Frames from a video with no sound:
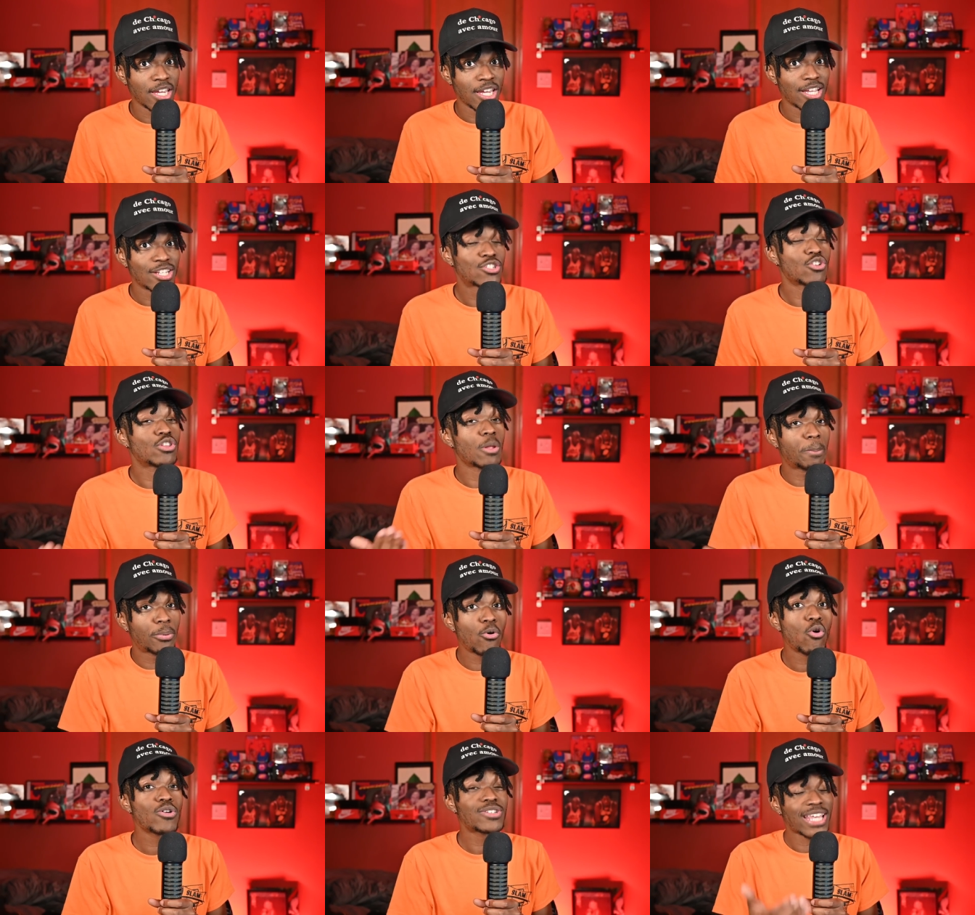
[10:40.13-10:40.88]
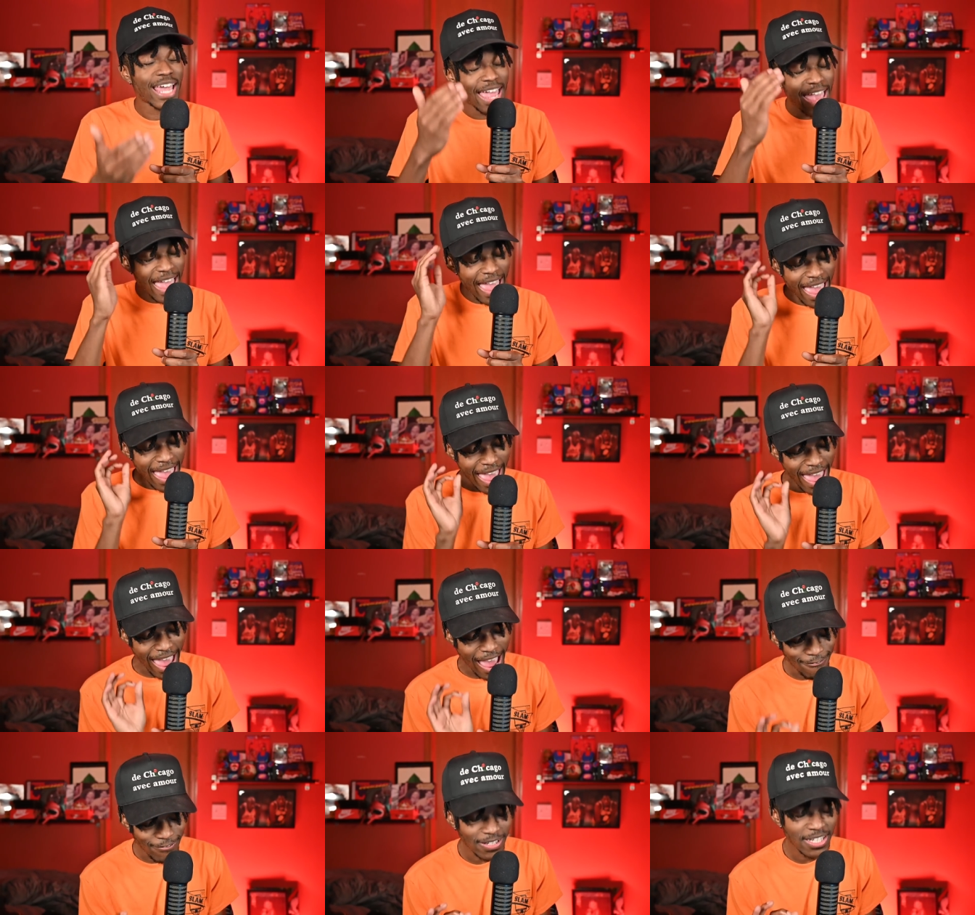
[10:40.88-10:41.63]
So the Bulls
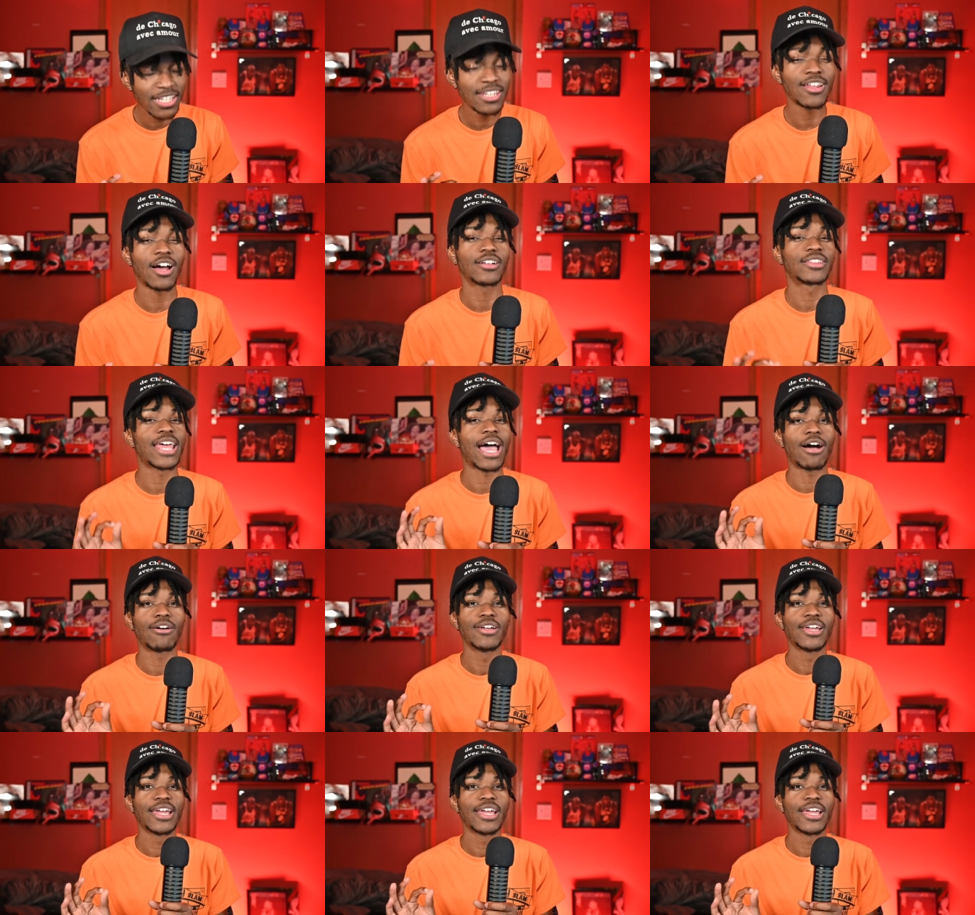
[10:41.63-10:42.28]
heavily lucked out.